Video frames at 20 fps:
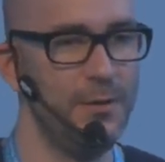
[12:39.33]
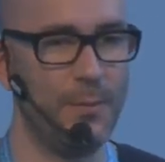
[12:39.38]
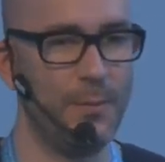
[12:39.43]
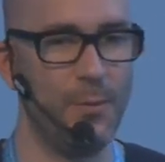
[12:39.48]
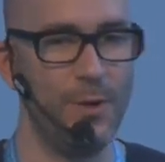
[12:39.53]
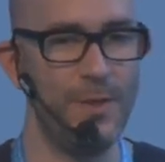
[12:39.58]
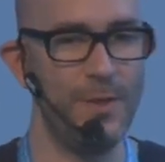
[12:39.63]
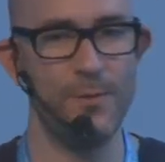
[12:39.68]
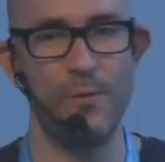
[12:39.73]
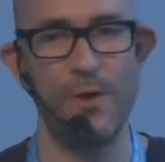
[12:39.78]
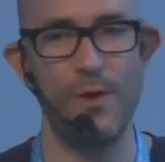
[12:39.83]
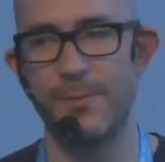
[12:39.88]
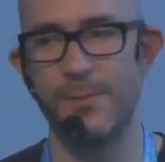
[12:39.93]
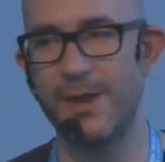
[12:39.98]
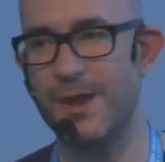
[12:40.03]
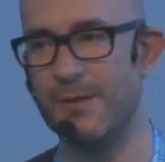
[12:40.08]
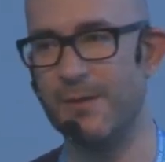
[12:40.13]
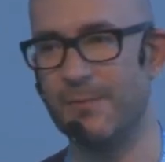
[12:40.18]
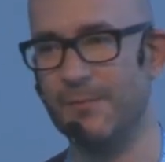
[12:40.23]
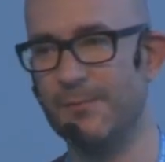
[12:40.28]
But when the
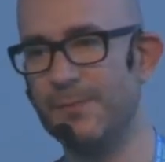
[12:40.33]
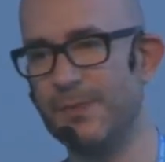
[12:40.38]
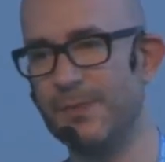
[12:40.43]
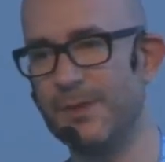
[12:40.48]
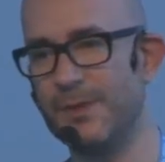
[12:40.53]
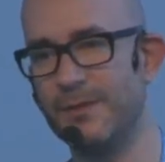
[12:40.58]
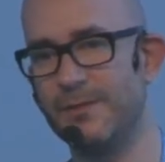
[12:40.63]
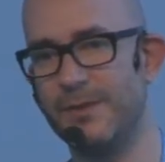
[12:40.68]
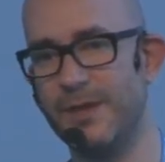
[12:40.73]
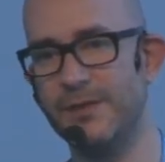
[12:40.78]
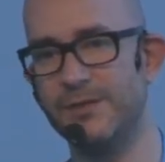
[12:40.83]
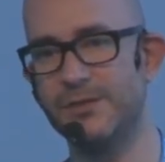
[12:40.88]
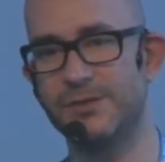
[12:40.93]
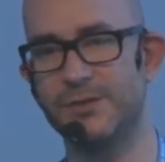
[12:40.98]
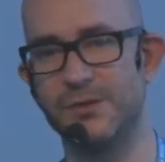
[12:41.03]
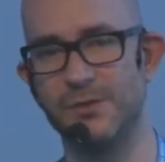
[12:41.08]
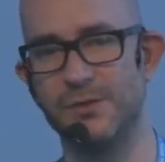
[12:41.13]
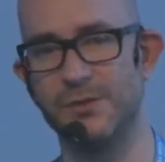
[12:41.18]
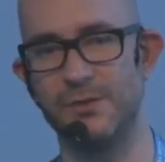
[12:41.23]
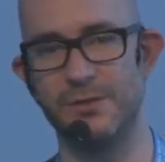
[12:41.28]
web came, they
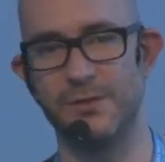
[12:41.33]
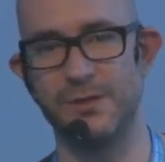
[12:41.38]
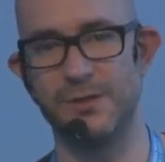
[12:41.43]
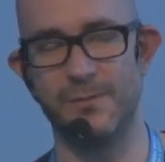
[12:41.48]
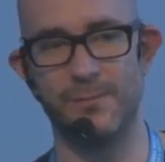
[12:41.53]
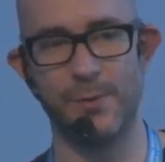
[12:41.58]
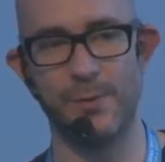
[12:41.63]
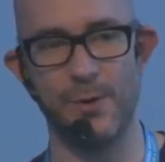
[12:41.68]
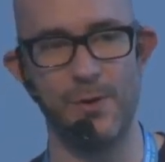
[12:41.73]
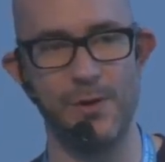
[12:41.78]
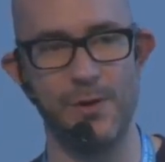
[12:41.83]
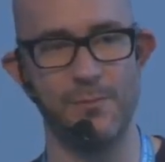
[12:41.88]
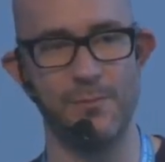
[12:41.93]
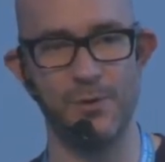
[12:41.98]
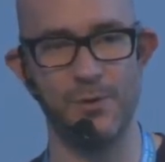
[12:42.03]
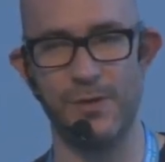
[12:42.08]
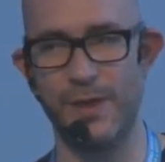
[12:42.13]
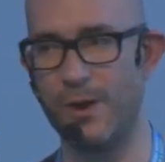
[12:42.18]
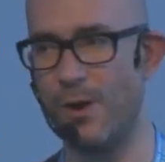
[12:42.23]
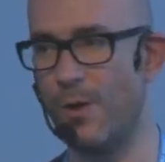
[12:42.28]
saw the problem
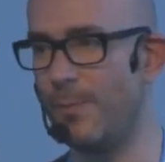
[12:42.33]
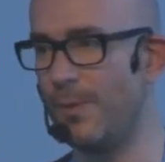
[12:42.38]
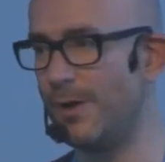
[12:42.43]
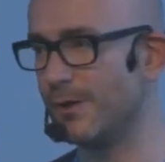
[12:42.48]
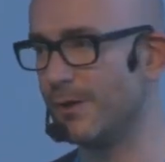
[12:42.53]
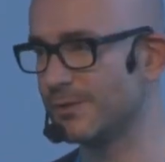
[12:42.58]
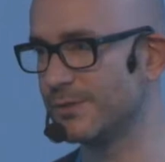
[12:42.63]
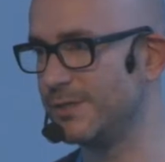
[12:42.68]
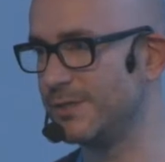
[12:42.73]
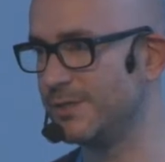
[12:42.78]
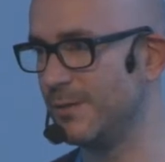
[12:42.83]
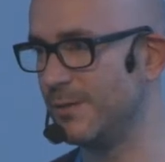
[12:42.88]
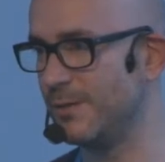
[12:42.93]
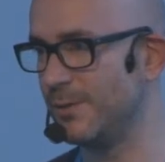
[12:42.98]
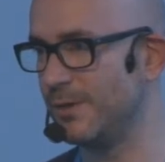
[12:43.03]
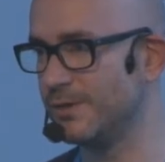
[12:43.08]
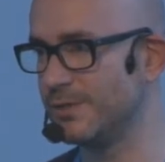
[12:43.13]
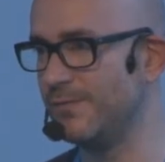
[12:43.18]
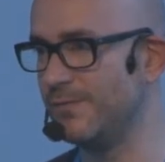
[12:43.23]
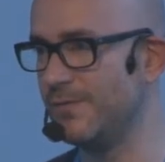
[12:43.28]
with an open ecosystem
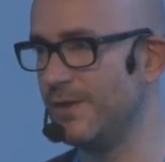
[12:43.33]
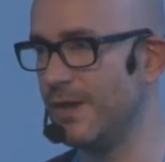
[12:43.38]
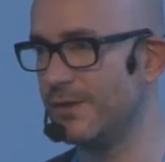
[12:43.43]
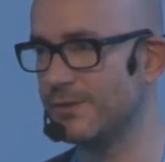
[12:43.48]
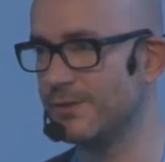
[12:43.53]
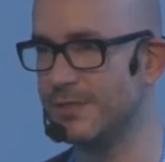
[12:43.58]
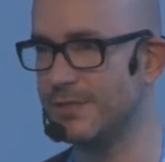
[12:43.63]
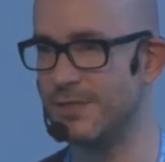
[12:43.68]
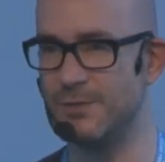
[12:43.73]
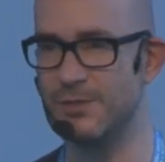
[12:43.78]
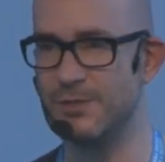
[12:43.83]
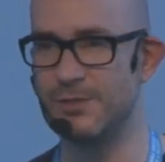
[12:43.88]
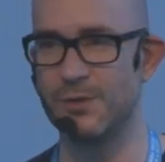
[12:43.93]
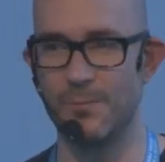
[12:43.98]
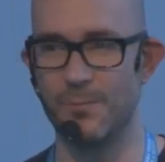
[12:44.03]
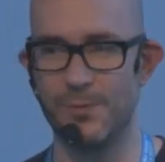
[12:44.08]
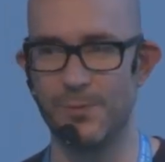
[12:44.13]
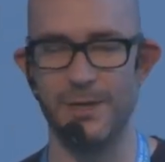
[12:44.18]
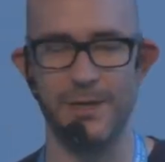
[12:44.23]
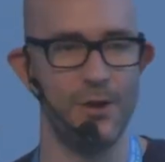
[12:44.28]
because if the ecosystem is
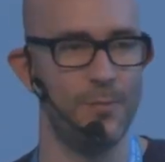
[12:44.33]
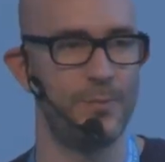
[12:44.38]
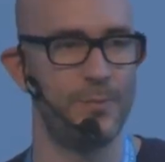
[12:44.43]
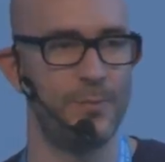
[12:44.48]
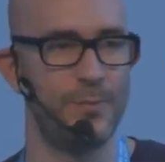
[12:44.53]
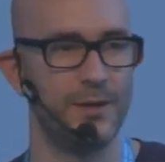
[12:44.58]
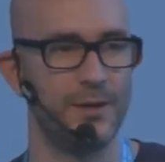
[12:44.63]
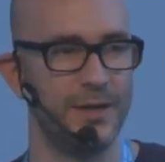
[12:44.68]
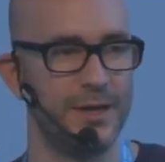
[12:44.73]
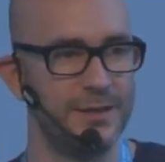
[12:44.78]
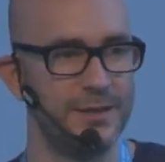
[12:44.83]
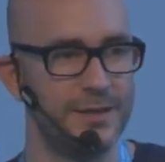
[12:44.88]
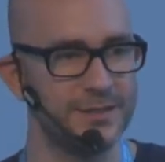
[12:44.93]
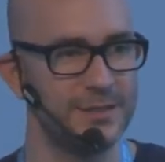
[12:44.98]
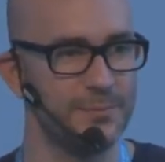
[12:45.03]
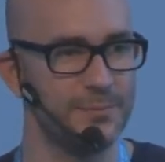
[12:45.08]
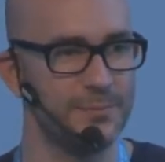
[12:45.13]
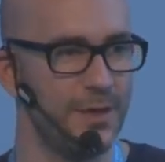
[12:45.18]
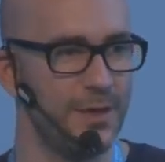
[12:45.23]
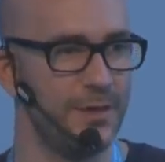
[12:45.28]
completely open, then it
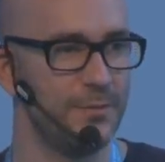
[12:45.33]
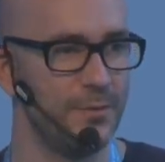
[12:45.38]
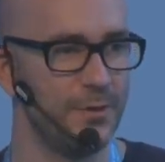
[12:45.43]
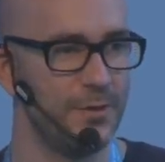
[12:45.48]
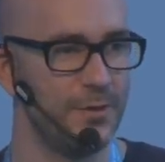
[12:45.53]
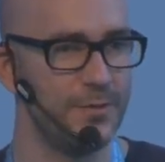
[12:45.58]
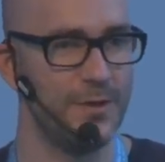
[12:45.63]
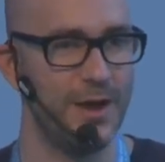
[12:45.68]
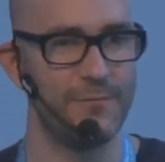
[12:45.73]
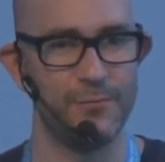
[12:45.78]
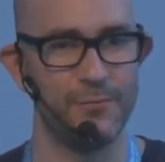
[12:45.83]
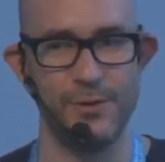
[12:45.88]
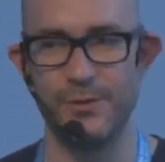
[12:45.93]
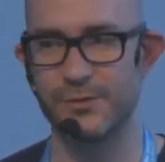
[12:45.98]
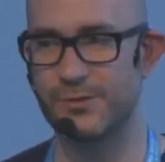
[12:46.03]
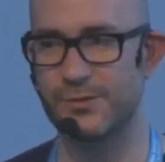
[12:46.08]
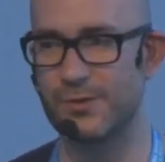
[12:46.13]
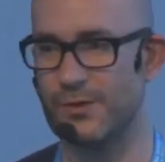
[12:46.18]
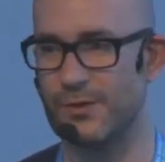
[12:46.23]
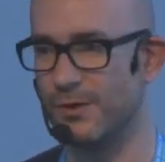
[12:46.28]
doesn't matter whether you have
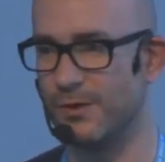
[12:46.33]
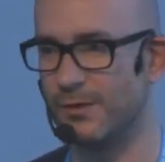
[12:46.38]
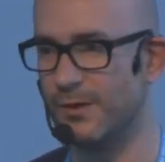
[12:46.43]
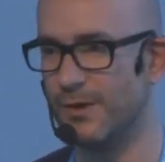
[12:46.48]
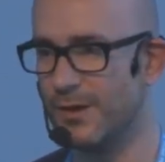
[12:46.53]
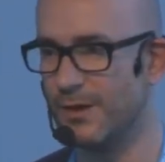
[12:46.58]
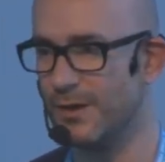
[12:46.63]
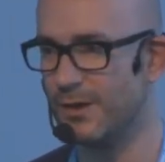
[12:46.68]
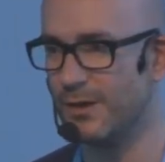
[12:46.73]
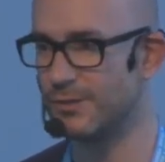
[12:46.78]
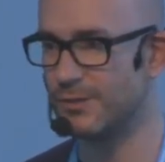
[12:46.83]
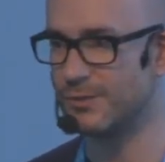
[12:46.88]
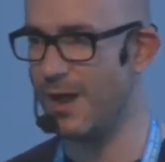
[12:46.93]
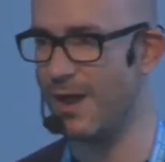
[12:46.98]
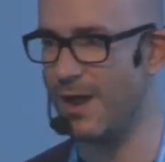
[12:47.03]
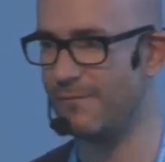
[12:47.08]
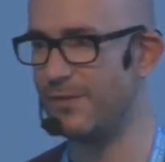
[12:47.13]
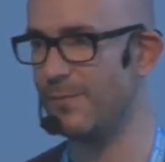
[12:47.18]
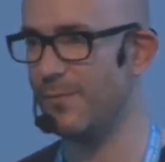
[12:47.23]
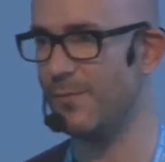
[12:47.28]
Windows or not because you
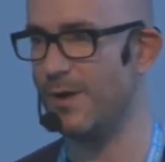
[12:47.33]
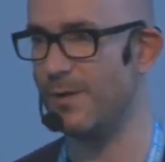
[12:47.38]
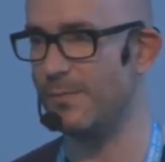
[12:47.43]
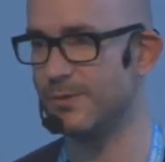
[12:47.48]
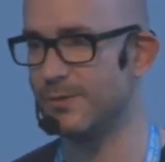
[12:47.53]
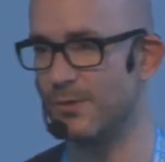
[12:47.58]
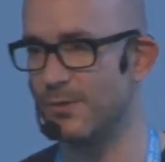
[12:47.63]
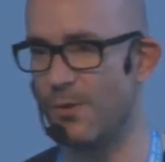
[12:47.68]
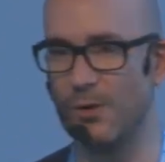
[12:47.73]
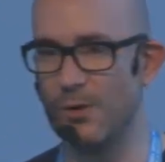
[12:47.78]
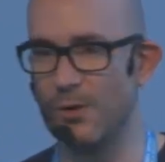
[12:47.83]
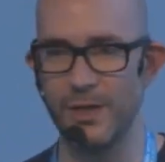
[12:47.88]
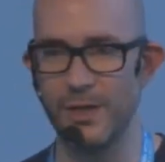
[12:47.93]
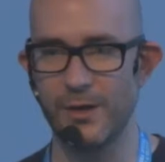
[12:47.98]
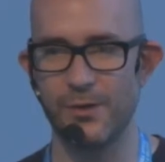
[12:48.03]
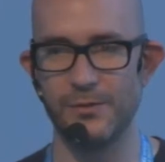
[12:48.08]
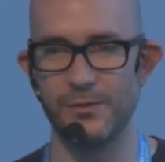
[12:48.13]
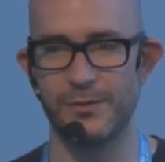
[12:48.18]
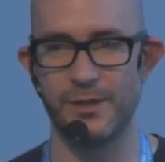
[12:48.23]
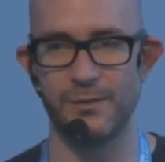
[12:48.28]
have the web. So all
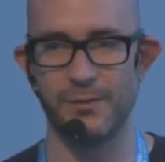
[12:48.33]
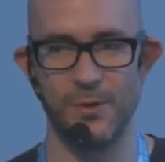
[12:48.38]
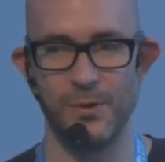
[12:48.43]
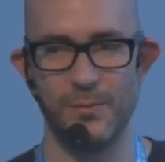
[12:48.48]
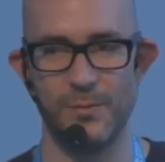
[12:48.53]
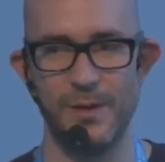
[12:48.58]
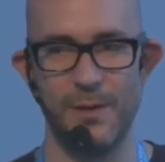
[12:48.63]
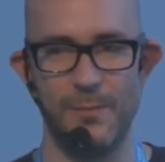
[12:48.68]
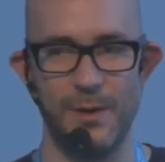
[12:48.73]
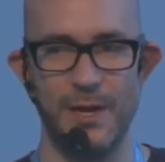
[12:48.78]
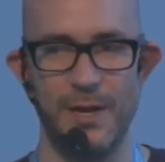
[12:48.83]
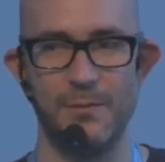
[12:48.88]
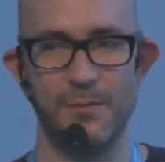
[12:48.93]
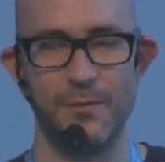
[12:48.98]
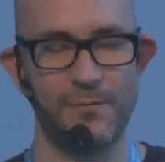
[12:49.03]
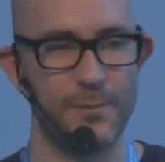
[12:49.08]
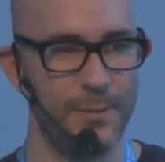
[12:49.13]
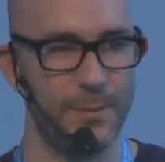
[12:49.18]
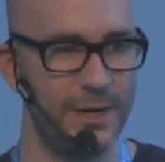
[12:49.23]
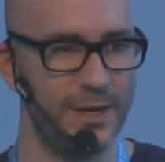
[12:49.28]
the content will be
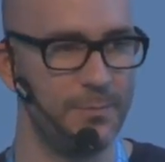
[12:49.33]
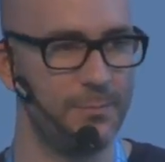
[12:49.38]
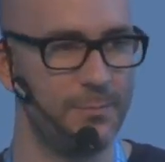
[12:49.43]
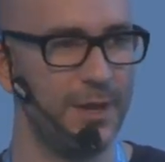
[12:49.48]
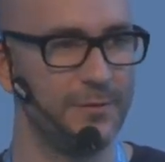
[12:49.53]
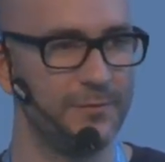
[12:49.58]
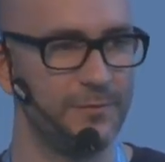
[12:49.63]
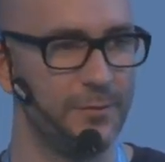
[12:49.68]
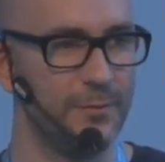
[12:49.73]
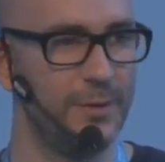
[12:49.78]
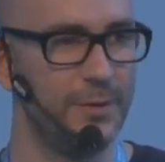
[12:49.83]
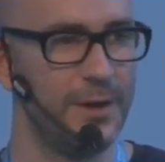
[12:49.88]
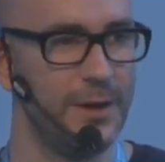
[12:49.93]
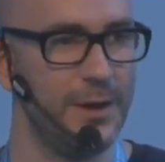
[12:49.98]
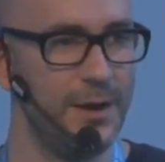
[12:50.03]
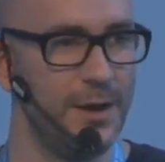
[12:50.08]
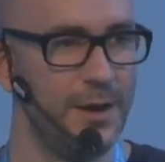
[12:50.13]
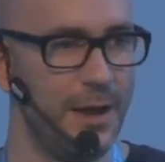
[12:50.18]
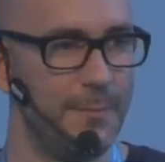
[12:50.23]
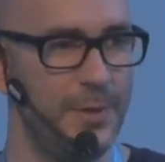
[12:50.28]
available from any platform
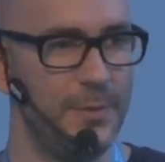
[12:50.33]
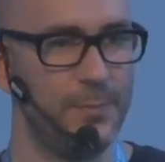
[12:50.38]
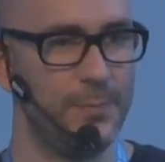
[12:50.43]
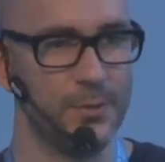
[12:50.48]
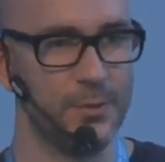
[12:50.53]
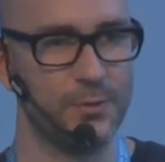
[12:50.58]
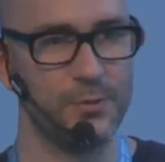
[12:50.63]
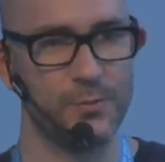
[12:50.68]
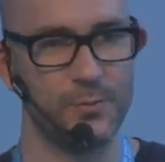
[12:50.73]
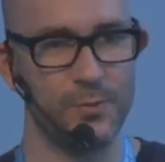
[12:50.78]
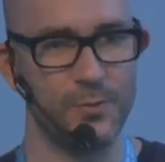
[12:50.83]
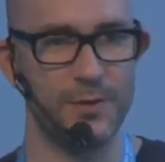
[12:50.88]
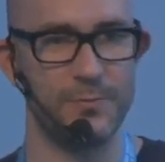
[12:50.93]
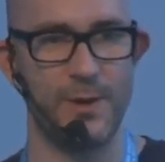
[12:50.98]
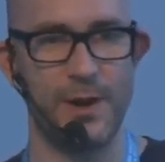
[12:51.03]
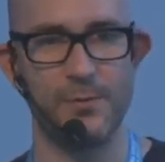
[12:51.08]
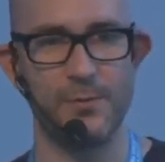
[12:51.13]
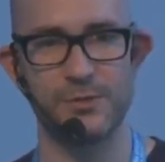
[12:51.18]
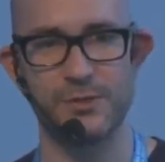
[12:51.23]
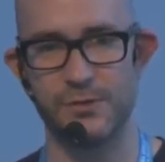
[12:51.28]
and people could
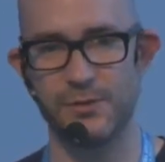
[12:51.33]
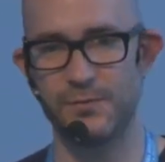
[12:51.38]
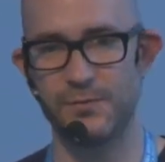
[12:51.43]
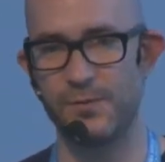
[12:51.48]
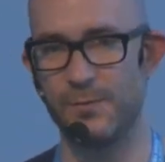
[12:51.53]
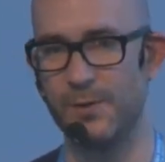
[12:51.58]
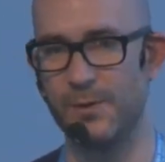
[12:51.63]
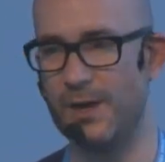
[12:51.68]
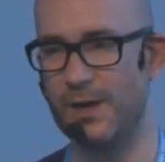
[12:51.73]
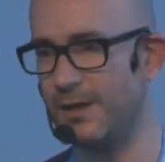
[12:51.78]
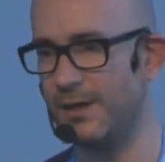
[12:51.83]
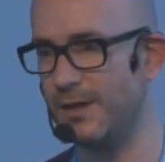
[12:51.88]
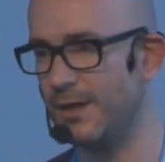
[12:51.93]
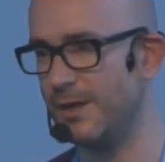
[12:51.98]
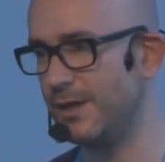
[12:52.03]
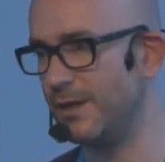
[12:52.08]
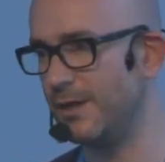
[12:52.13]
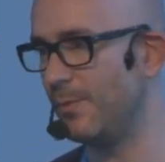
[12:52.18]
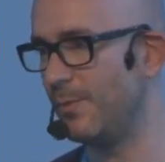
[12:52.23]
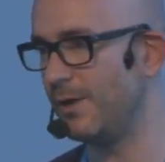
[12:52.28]
write browsers from any,
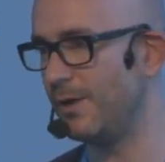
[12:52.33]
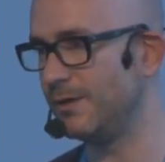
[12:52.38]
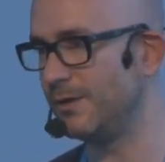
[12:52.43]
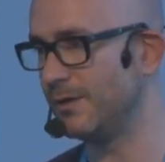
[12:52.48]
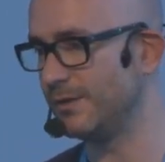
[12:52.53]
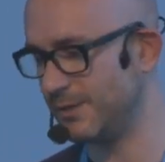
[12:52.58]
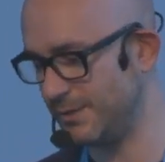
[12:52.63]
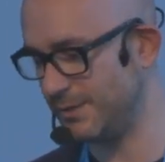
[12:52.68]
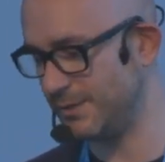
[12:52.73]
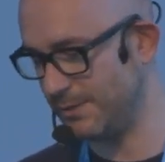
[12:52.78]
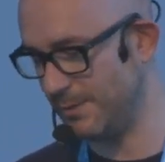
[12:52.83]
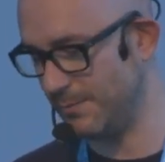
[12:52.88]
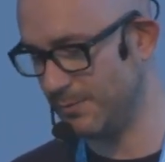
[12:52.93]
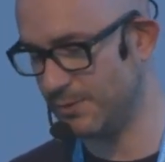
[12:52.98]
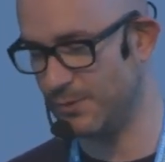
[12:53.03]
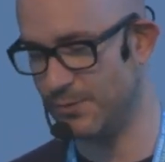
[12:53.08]
any operating system.